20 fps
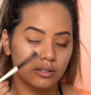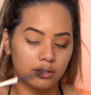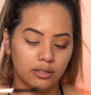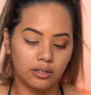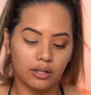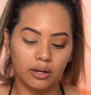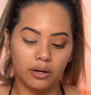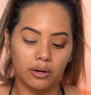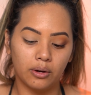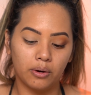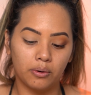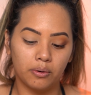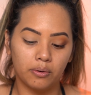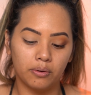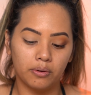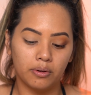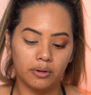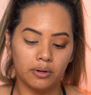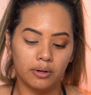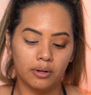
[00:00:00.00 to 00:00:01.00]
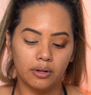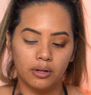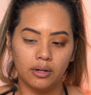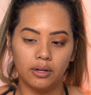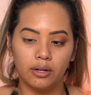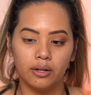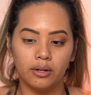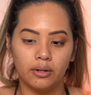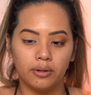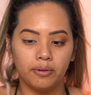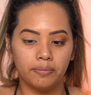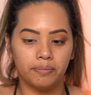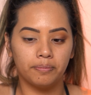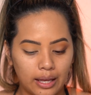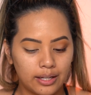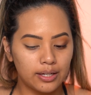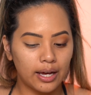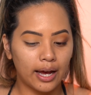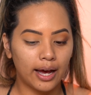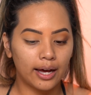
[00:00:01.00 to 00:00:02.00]
So I
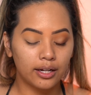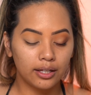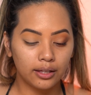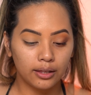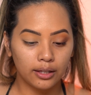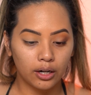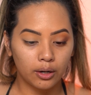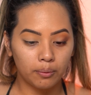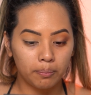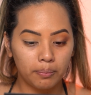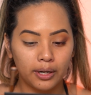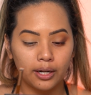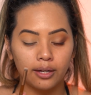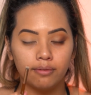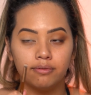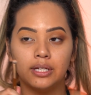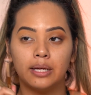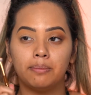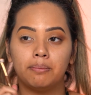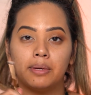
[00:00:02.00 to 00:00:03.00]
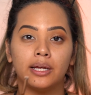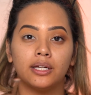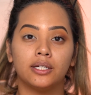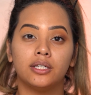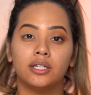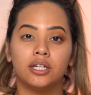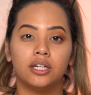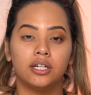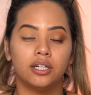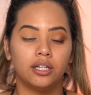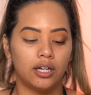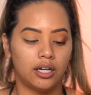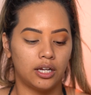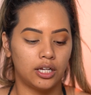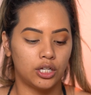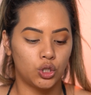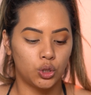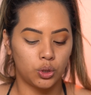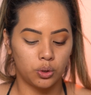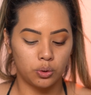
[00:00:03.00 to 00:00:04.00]
need to add a little bit of dimension
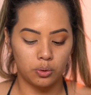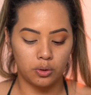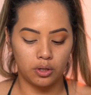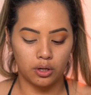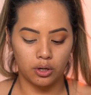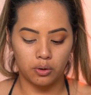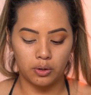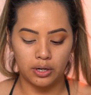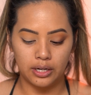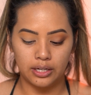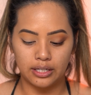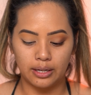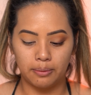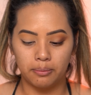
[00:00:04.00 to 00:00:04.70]
into the crease.